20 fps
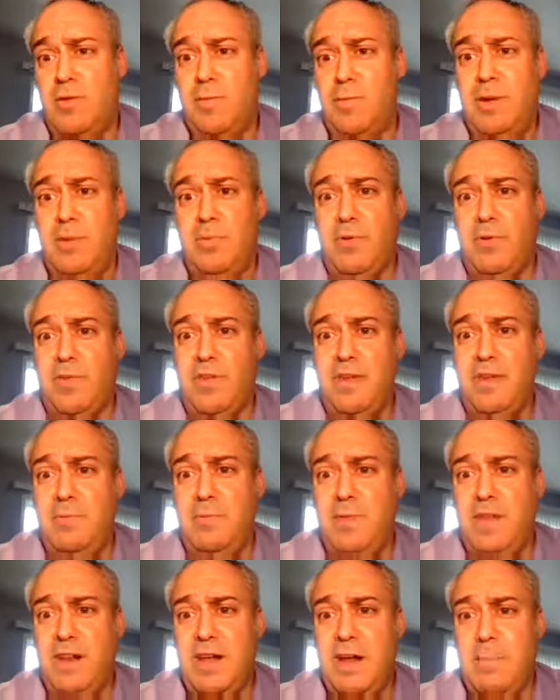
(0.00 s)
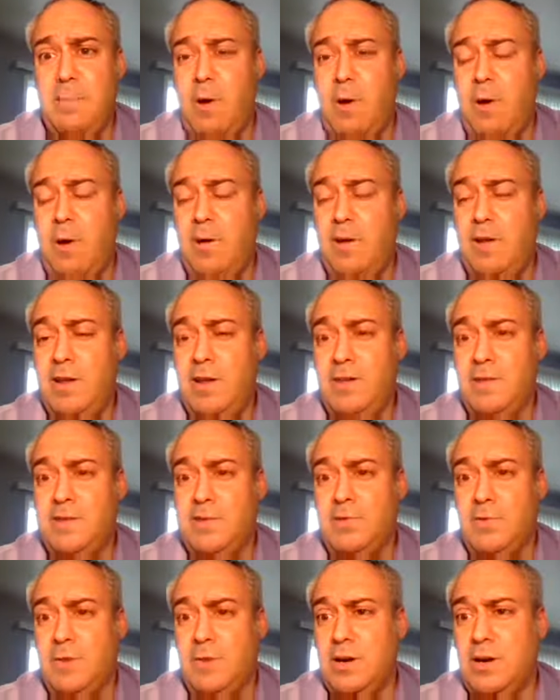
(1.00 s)
or people that you meet at
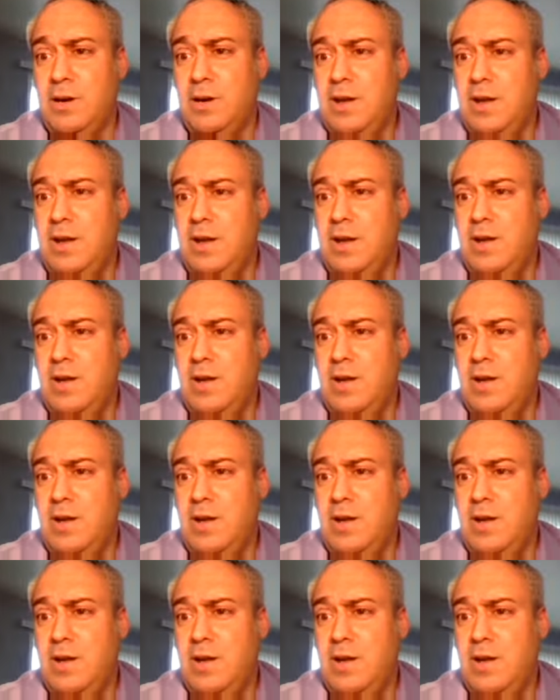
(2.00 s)
parties or